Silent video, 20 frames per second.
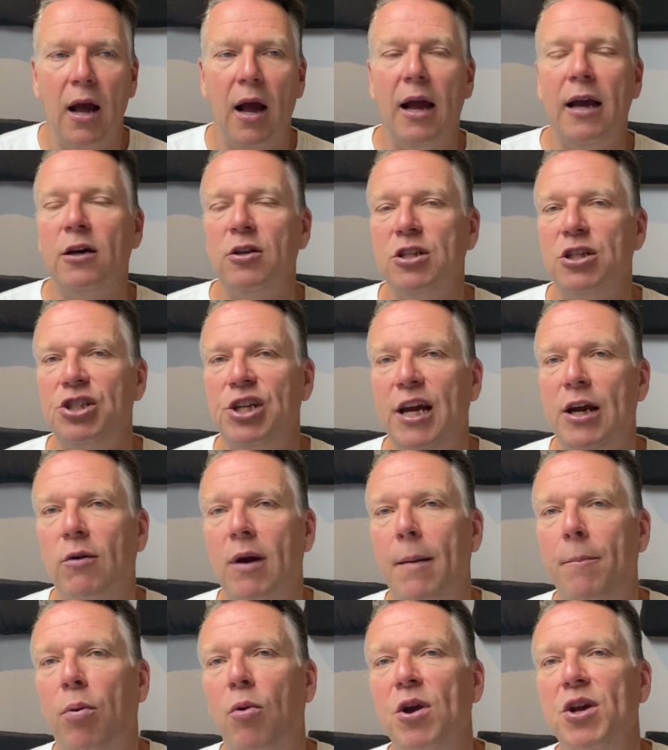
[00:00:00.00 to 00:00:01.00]
Ilda Shane
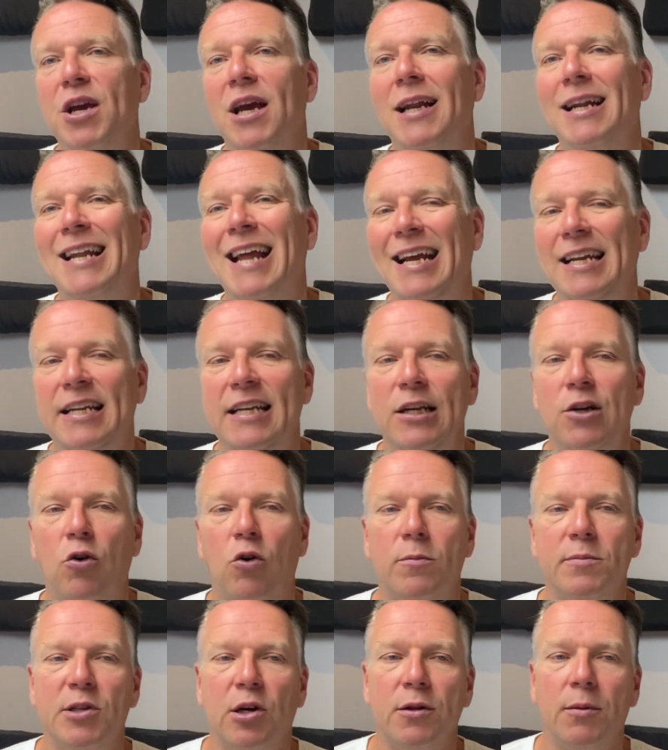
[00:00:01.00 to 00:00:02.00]
Grand Point, you had 19
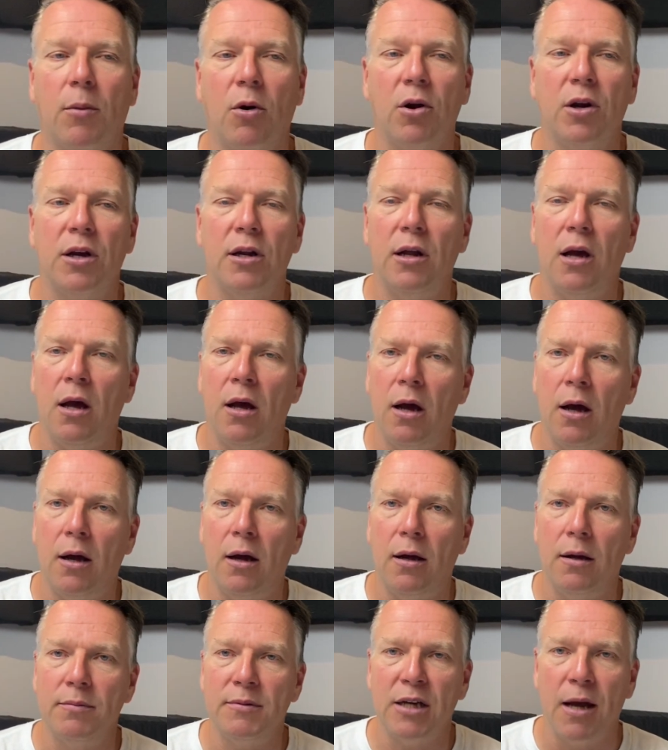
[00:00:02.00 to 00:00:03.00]
homes on the market
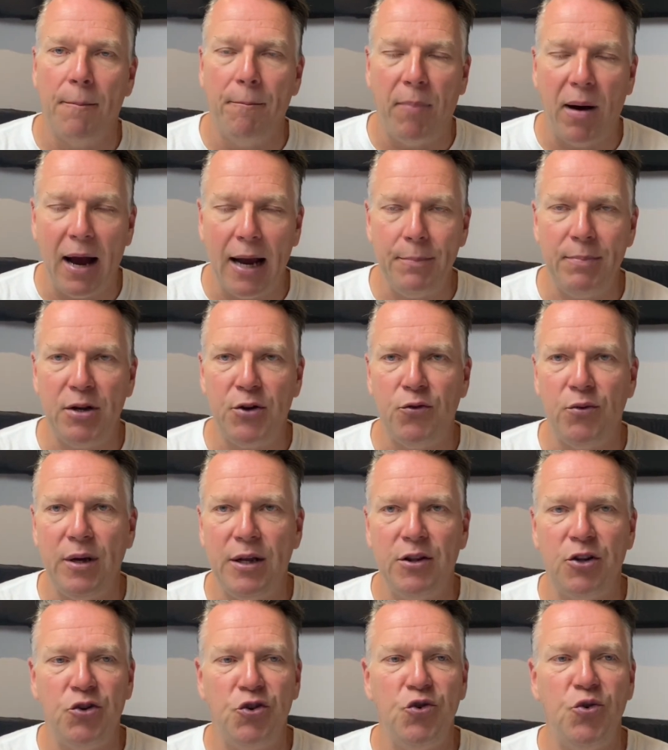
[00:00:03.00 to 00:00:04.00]
combined
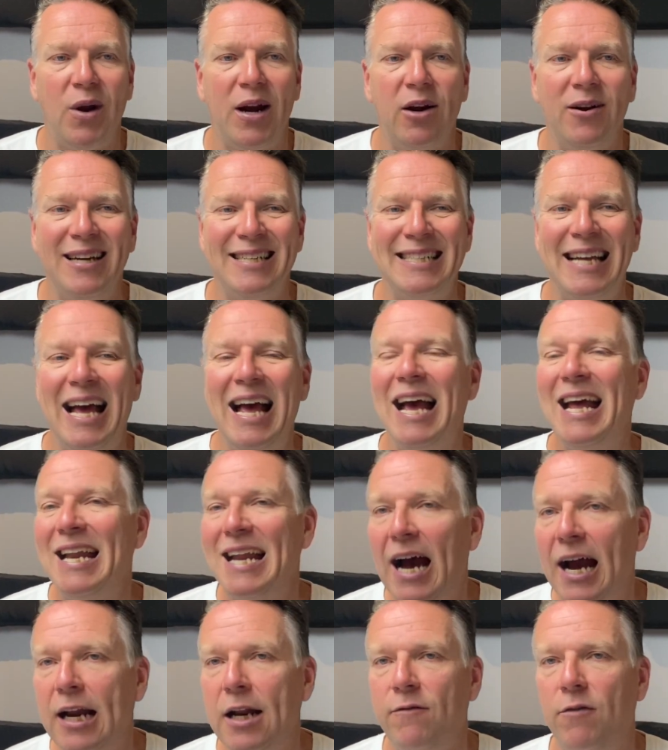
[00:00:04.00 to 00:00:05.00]
between the two areas.
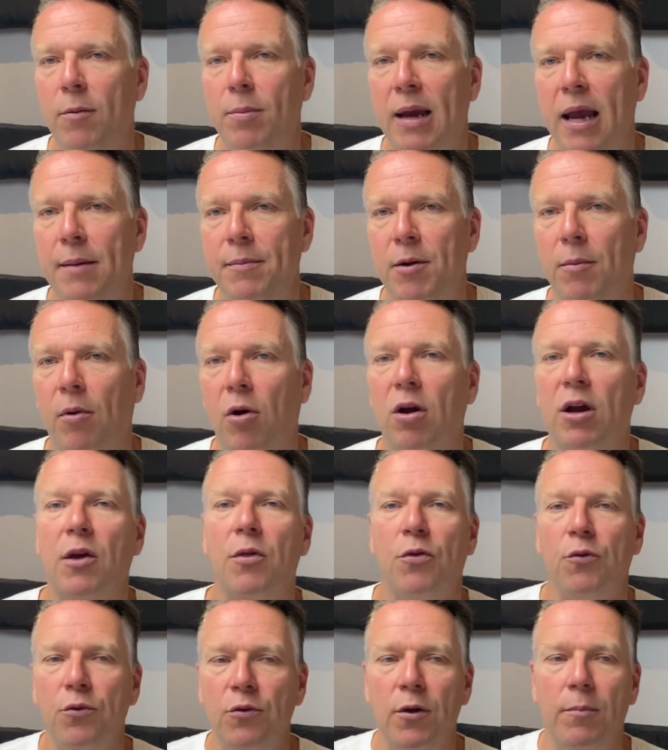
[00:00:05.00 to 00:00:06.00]
Nine of them came to
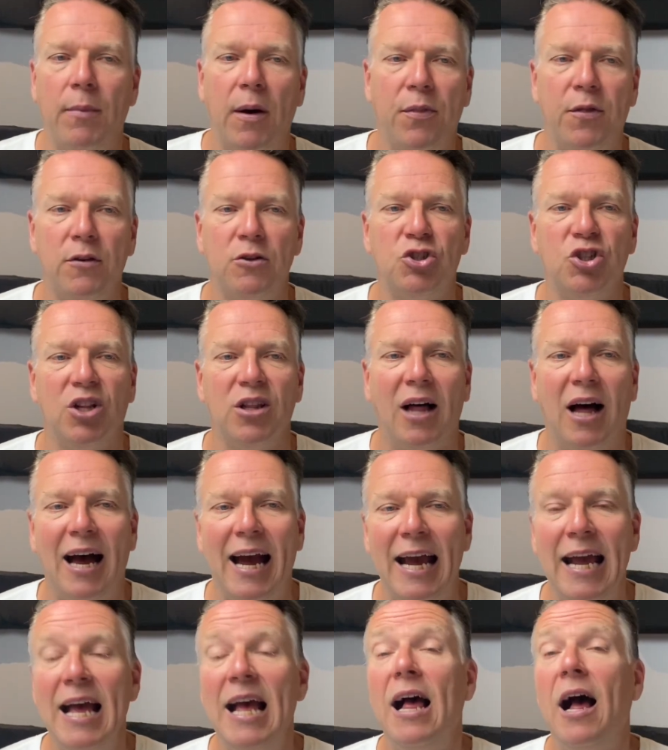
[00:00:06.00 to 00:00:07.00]
market through the month of
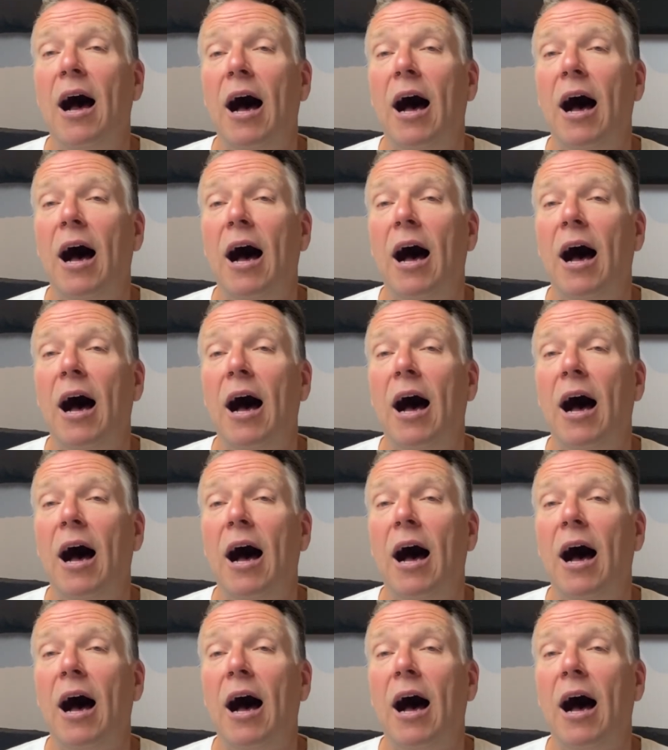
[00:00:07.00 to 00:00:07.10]
July.